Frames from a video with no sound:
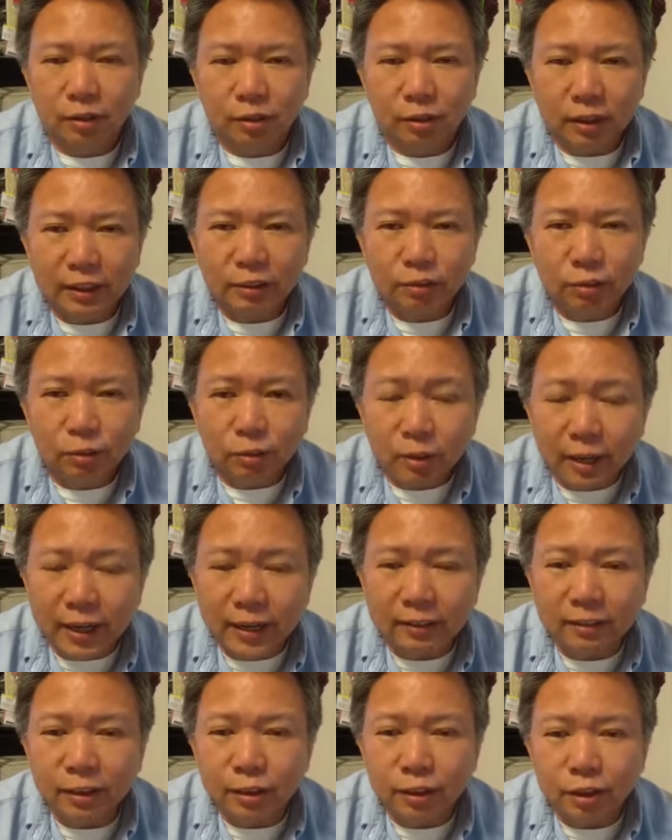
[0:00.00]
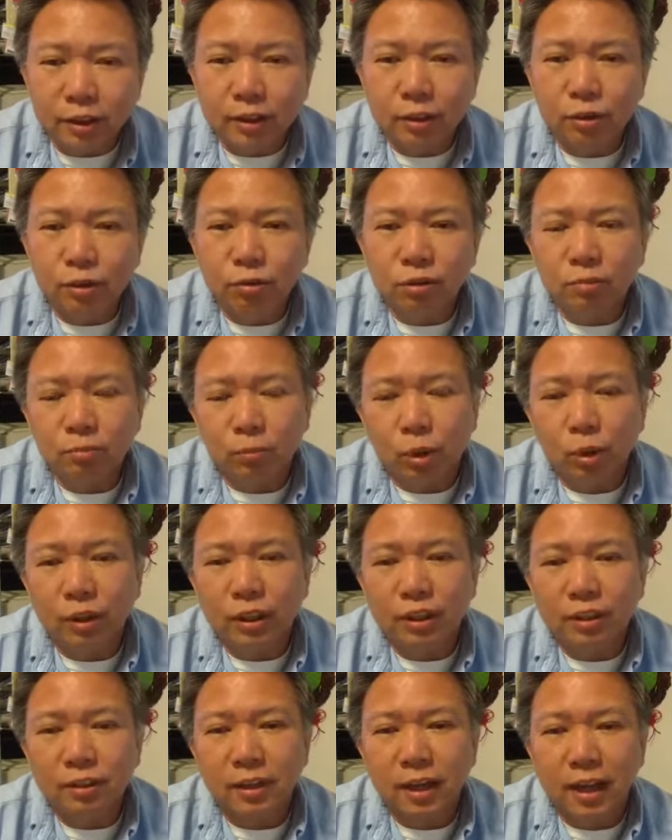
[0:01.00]
it's great that you can use a
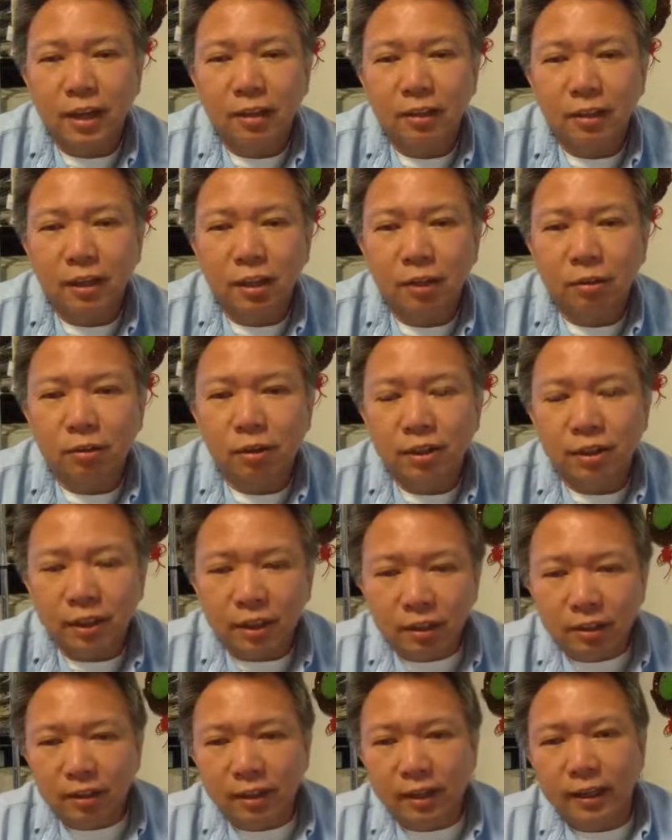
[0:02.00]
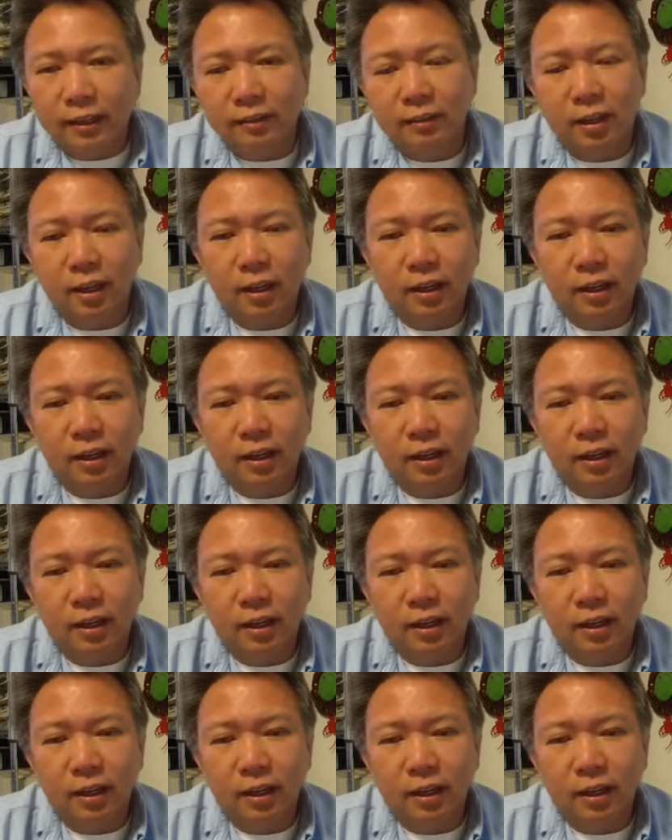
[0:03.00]
mortgage calculator on the internet.